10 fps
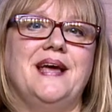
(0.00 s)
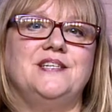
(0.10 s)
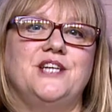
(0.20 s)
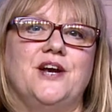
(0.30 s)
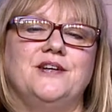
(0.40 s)

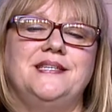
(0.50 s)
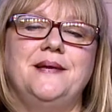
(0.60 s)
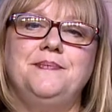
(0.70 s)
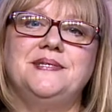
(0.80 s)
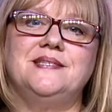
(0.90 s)
I share
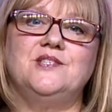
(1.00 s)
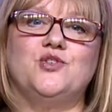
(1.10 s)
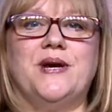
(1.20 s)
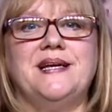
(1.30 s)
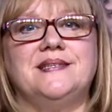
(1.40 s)
tips,
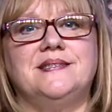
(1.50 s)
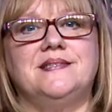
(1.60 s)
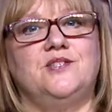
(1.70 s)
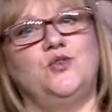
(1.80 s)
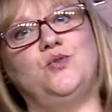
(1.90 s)

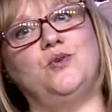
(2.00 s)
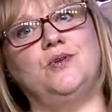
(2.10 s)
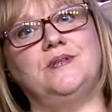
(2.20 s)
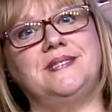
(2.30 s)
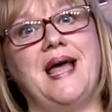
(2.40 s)
tricks,
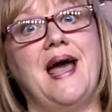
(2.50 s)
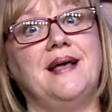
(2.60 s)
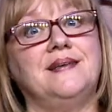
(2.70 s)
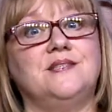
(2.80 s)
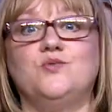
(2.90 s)
tools,
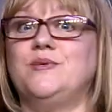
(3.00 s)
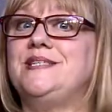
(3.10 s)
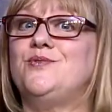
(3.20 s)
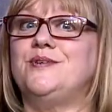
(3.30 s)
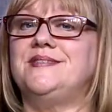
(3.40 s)
hacks,
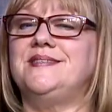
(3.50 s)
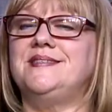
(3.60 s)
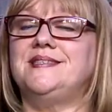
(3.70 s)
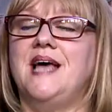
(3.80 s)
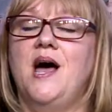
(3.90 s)

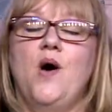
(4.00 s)
resources,